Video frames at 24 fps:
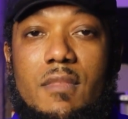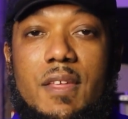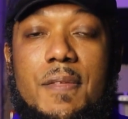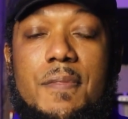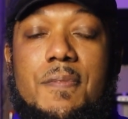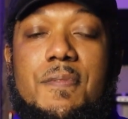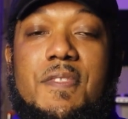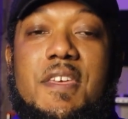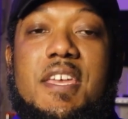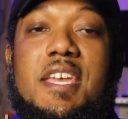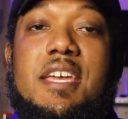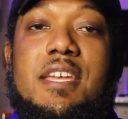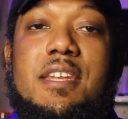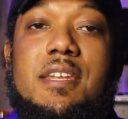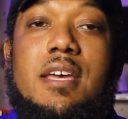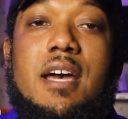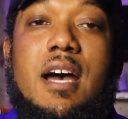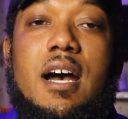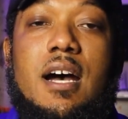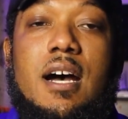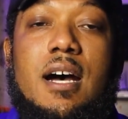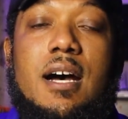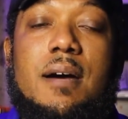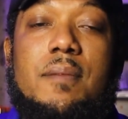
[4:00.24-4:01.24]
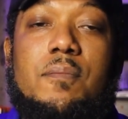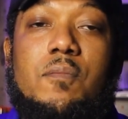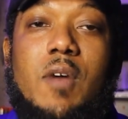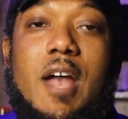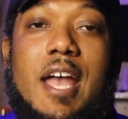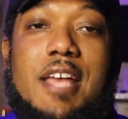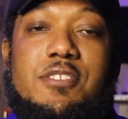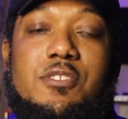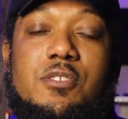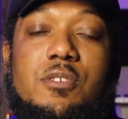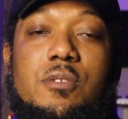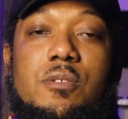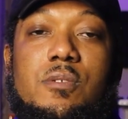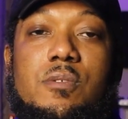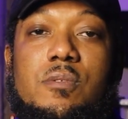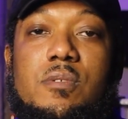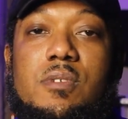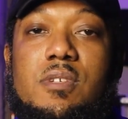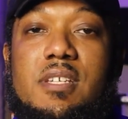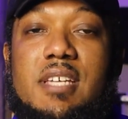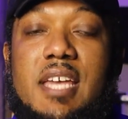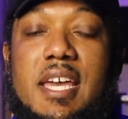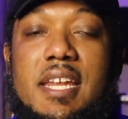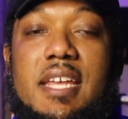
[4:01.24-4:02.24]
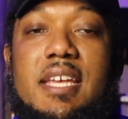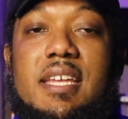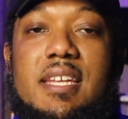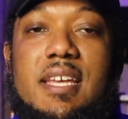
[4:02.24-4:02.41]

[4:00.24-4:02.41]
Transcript: Then as you get in,